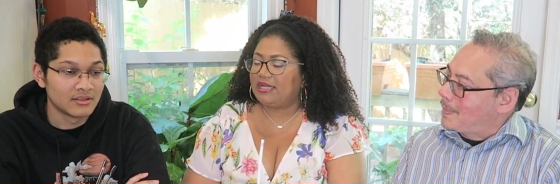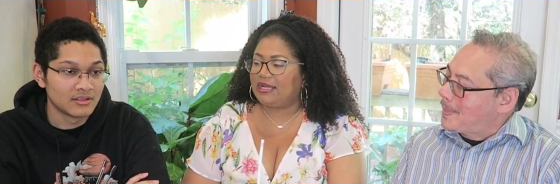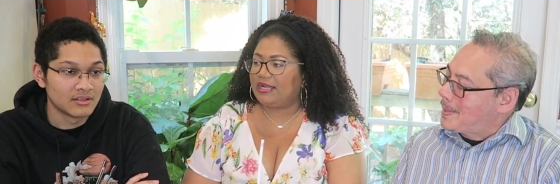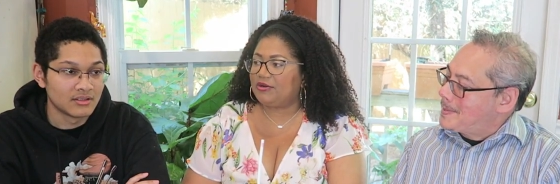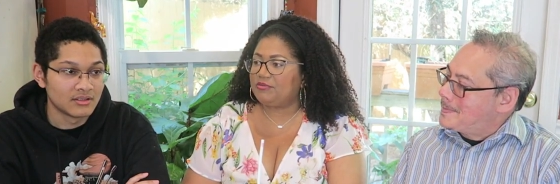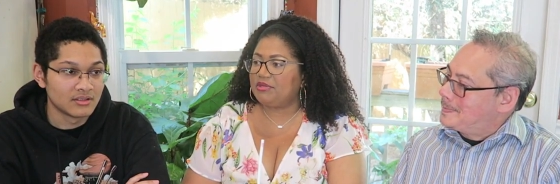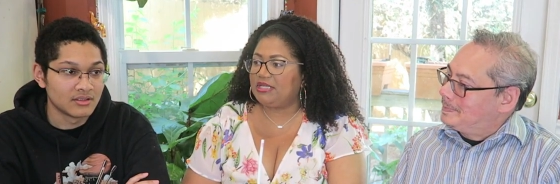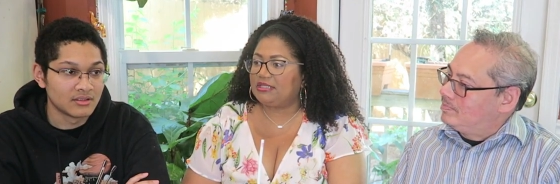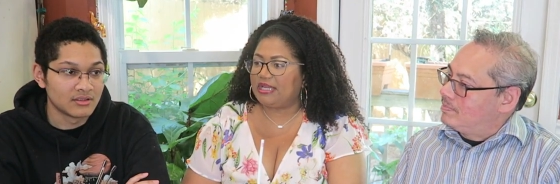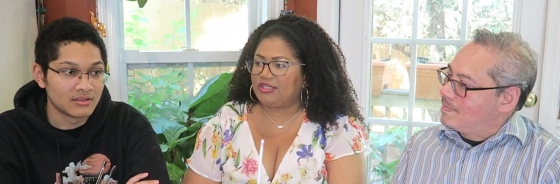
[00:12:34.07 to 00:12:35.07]
Speaker 1: And I don't
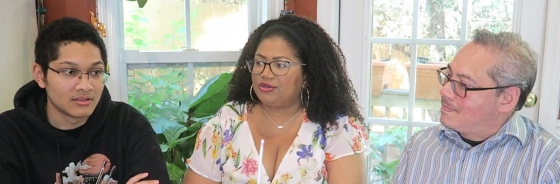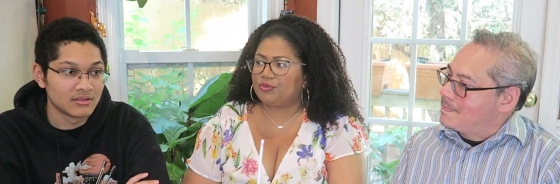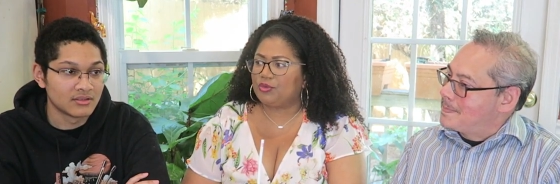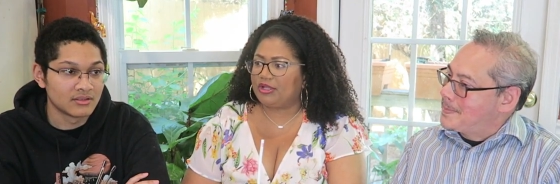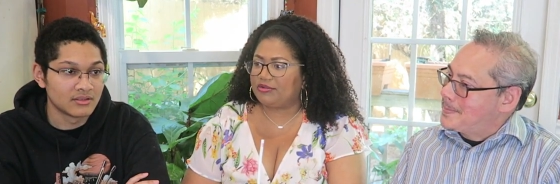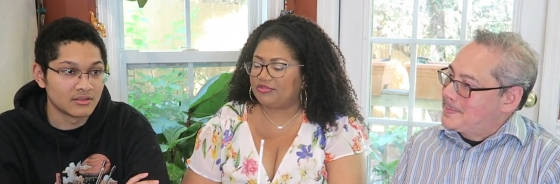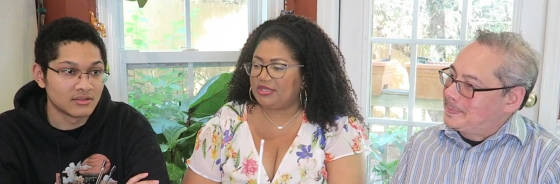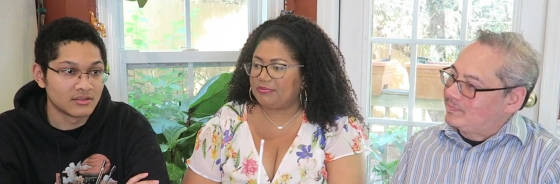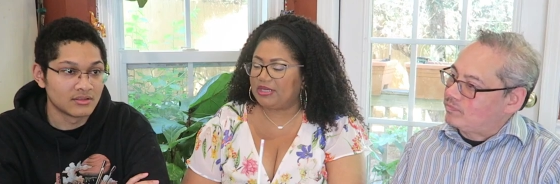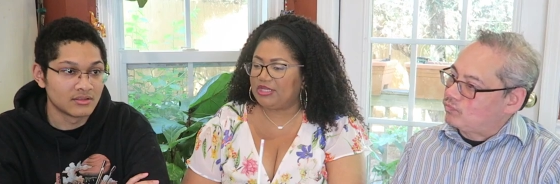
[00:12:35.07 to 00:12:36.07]
mean like you're
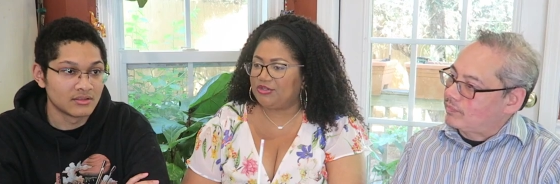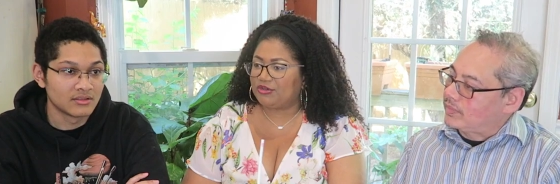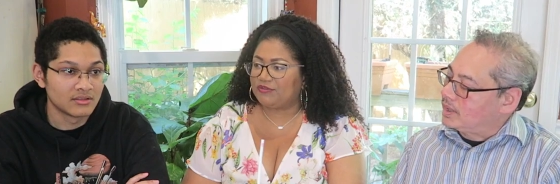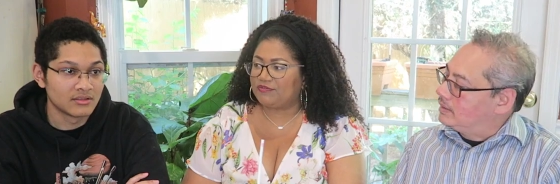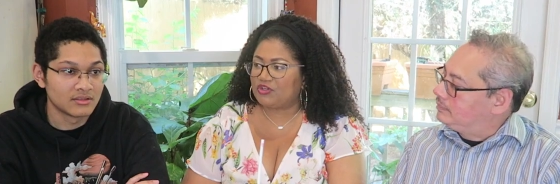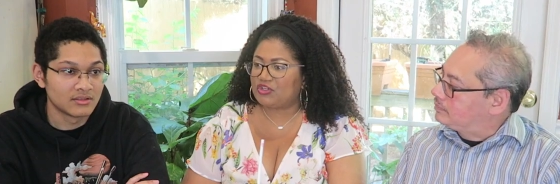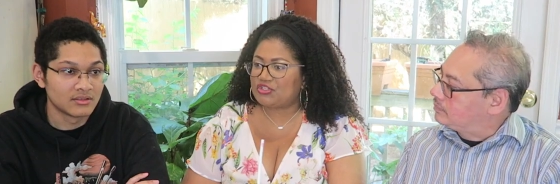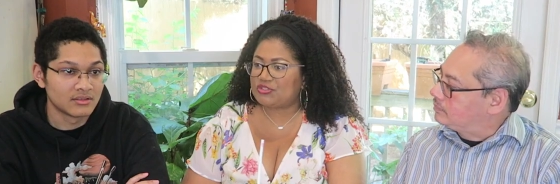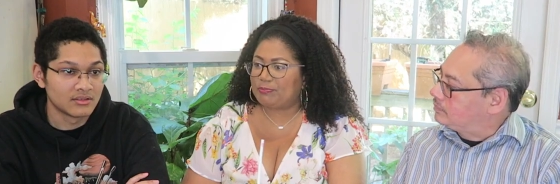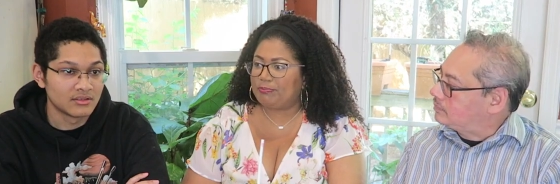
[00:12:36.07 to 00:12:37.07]
wealthy, but your
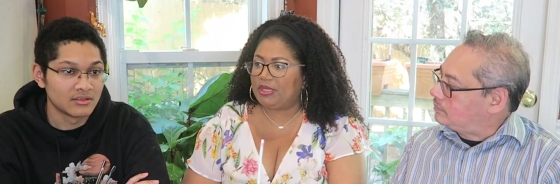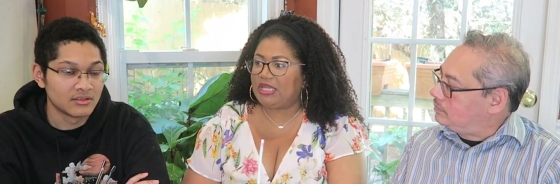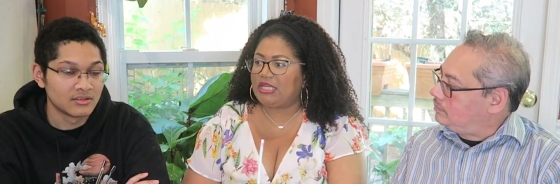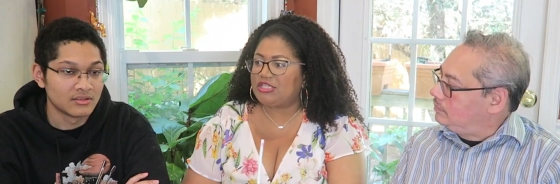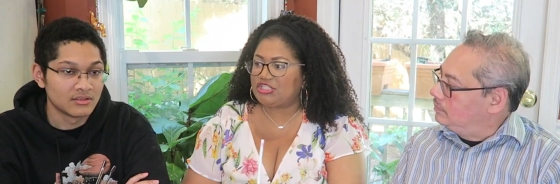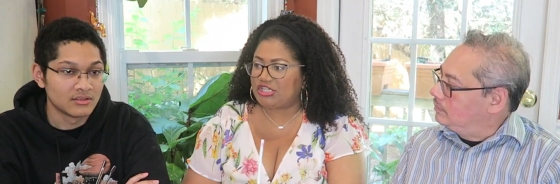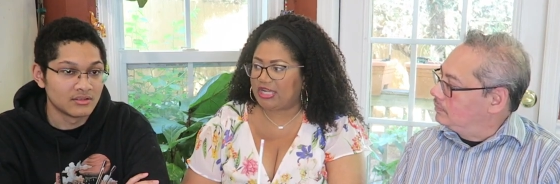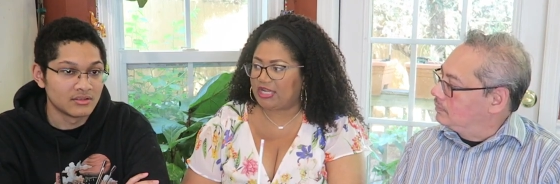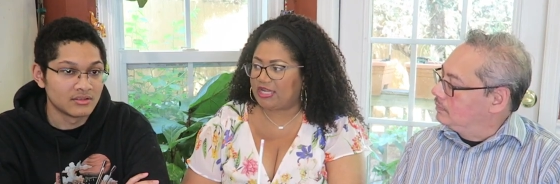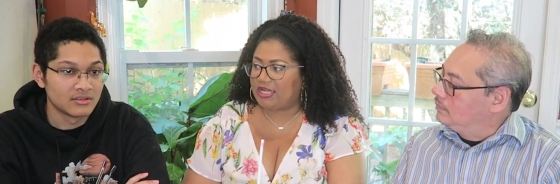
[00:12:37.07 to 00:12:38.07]
first big
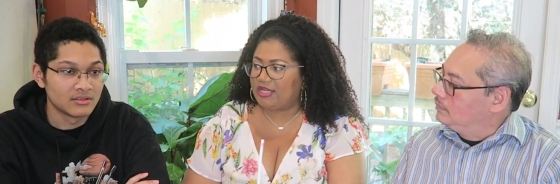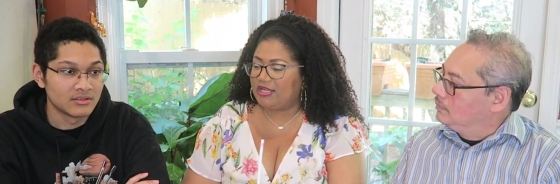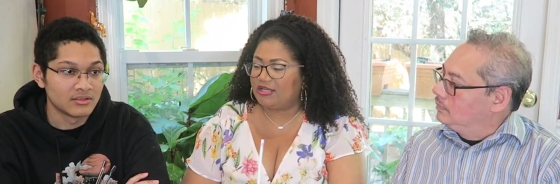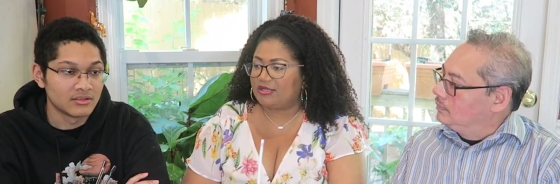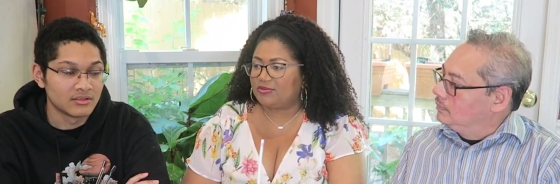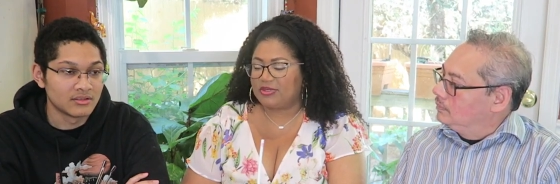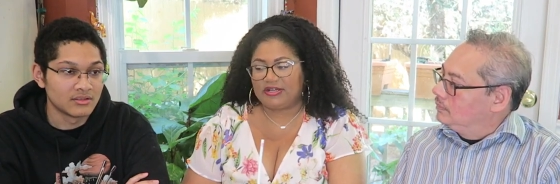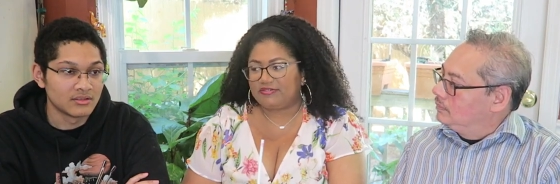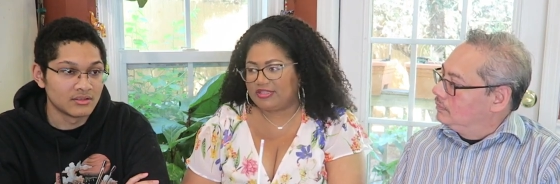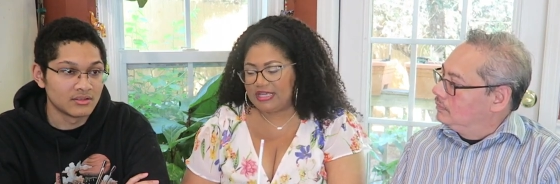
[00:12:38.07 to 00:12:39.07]
check,
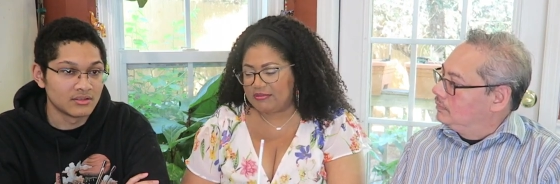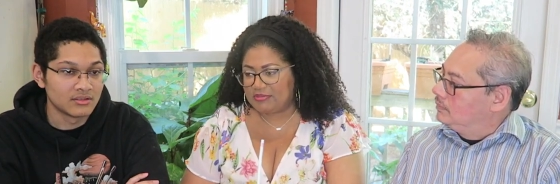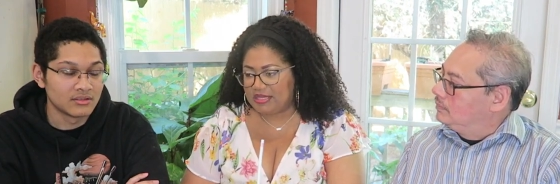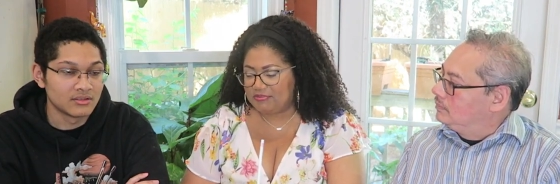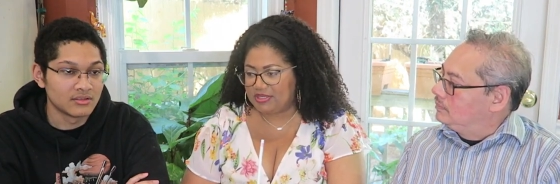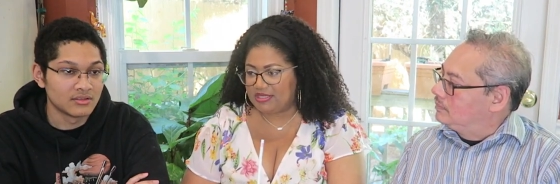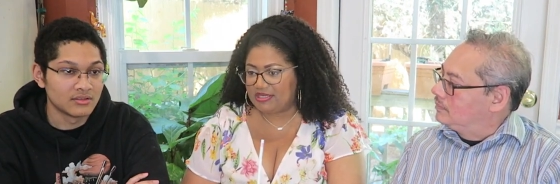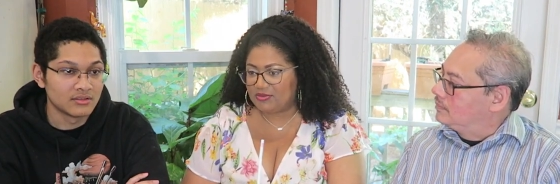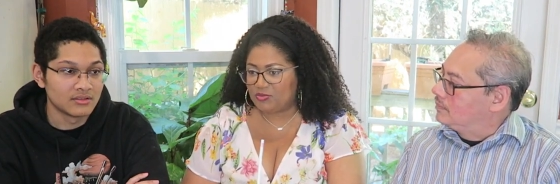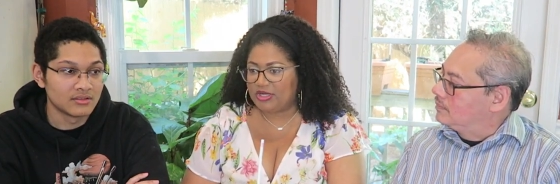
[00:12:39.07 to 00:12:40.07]
whatever that may
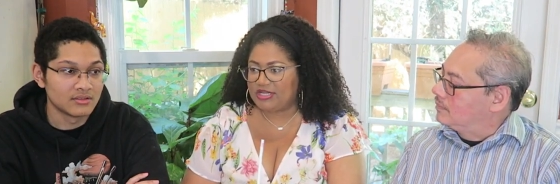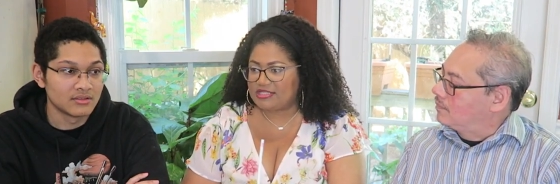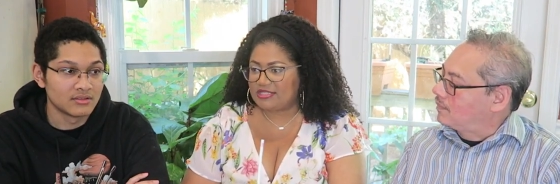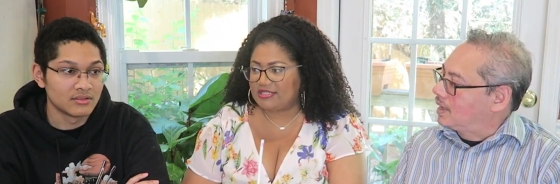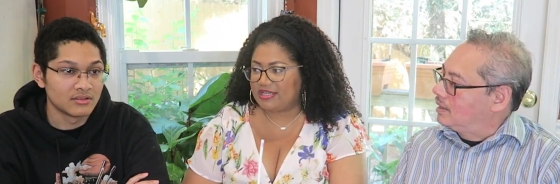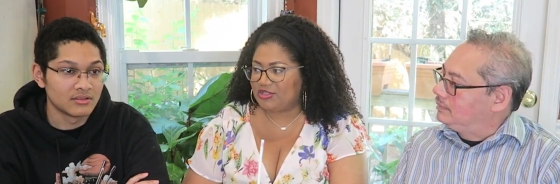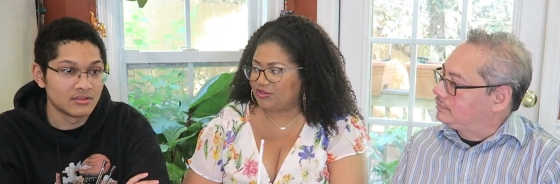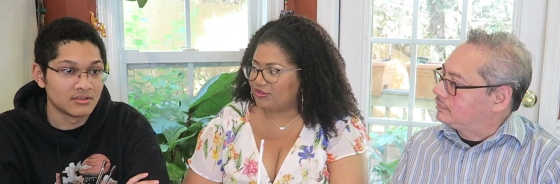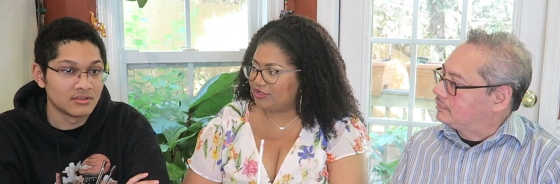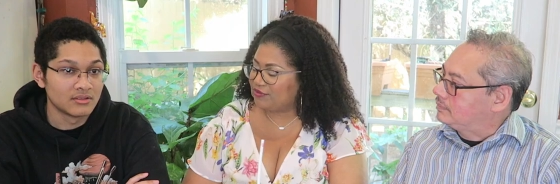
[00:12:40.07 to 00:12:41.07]
be. What is it that
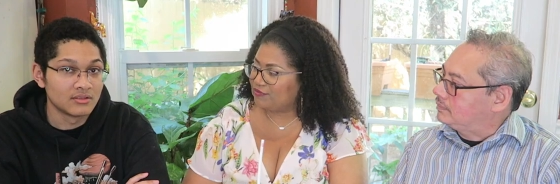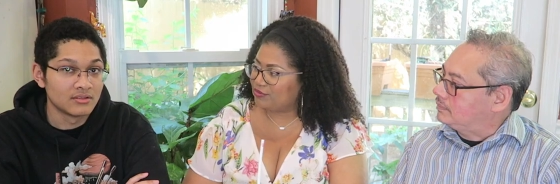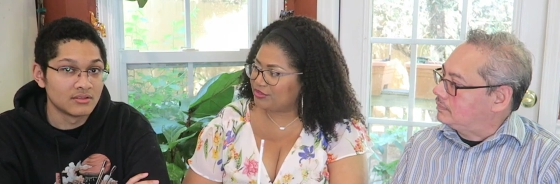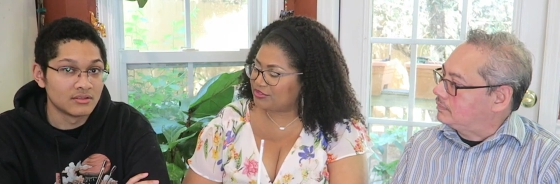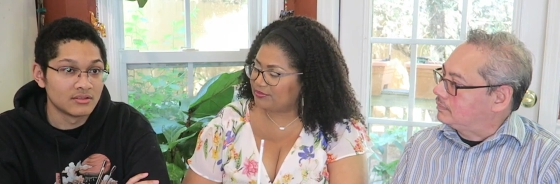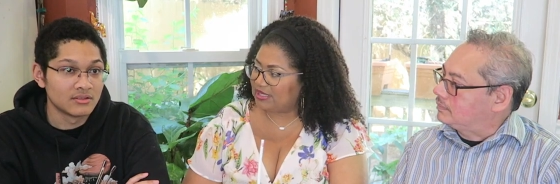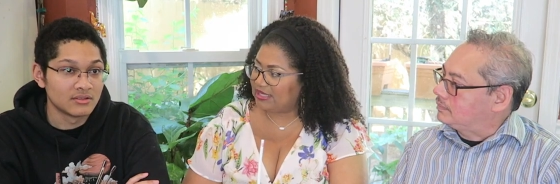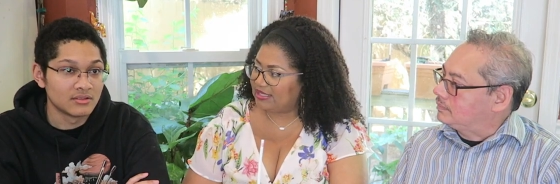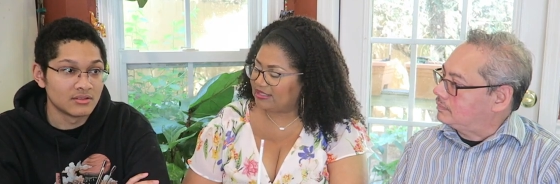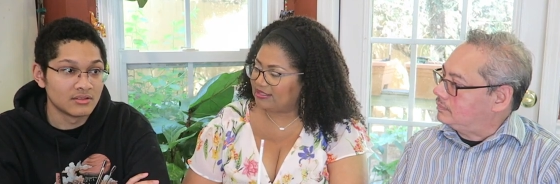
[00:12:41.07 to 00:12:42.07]
you're looking forward to
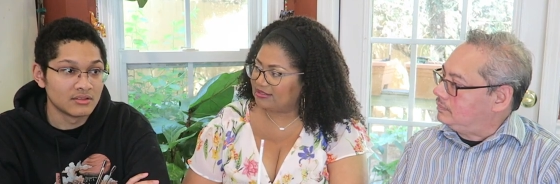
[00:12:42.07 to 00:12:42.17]
buying?